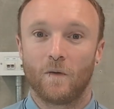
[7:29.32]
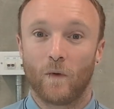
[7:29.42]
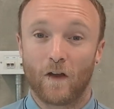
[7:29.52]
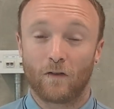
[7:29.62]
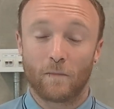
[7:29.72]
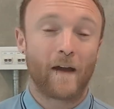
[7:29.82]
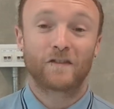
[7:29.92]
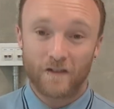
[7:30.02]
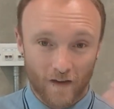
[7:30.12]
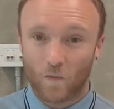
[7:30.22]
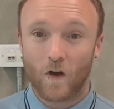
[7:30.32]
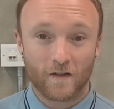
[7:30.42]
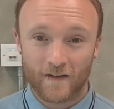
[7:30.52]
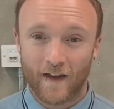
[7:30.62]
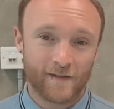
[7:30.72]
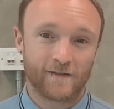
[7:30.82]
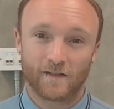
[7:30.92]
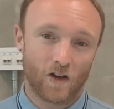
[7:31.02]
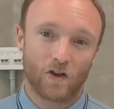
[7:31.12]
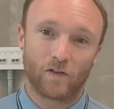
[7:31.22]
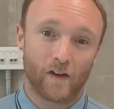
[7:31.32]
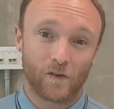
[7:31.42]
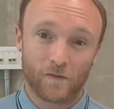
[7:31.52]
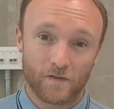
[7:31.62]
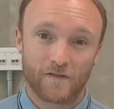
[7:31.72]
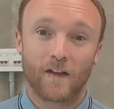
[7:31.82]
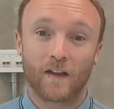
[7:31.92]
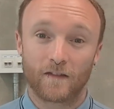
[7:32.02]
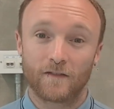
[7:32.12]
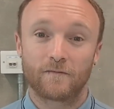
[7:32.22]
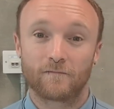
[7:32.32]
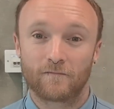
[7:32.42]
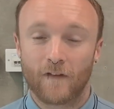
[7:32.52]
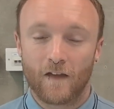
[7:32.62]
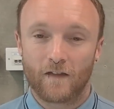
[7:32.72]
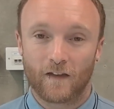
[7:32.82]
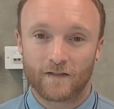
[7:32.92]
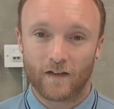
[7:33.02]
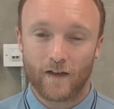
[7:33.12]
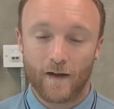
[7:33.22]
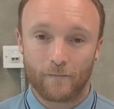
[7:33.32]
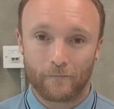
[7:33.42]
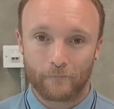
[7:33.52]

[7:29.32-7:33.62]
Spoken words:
We are imagining worst case scenarios and things like that.